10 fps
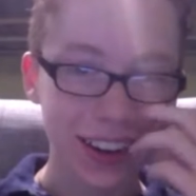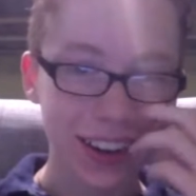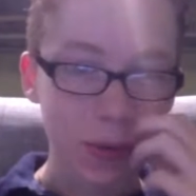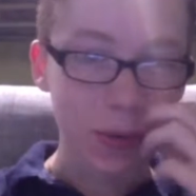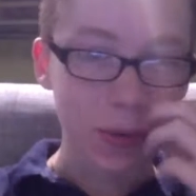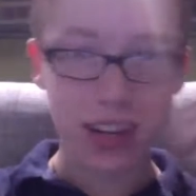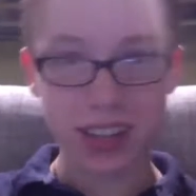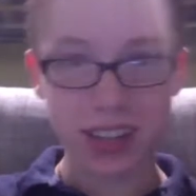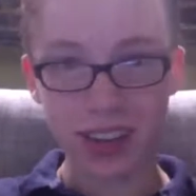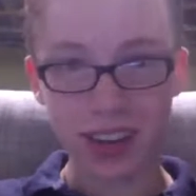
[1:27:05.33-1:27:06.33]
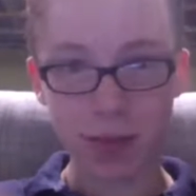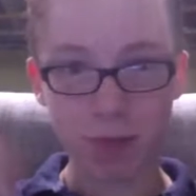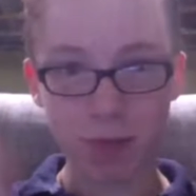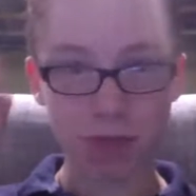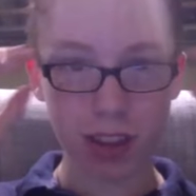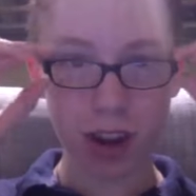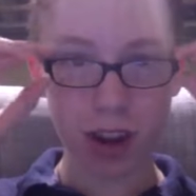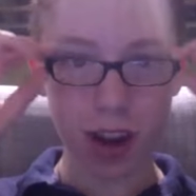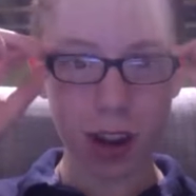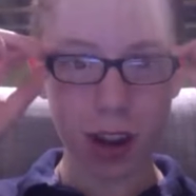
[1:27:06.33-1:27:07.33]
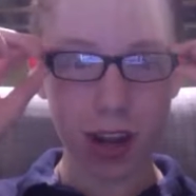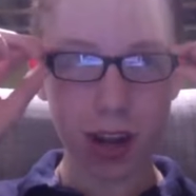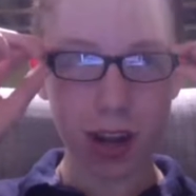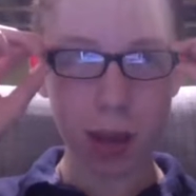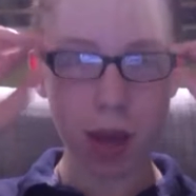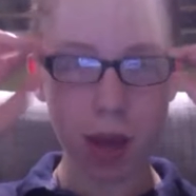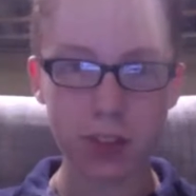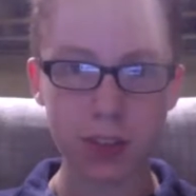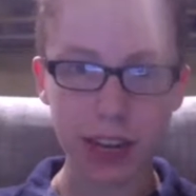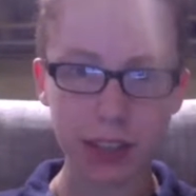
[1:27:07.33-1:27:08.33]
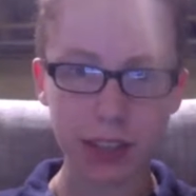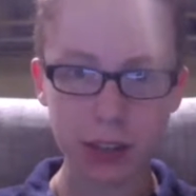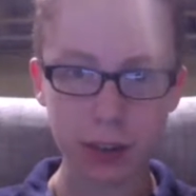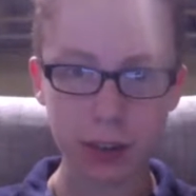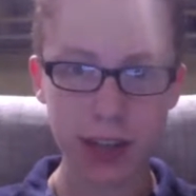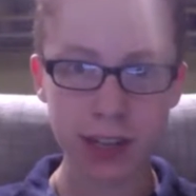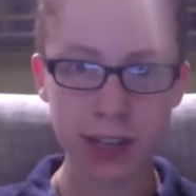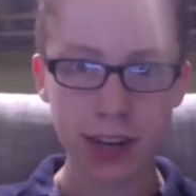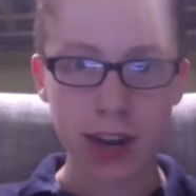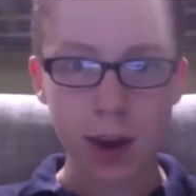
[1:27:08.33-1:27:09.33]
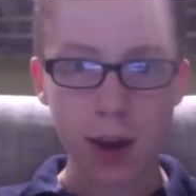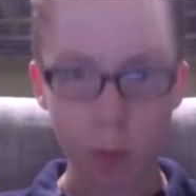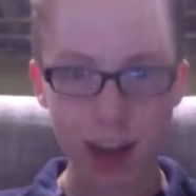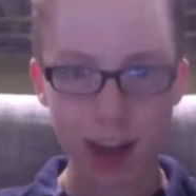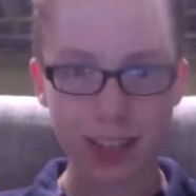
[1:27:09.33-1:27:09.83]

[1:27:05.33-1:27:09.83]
because my mom's cyclist friend went to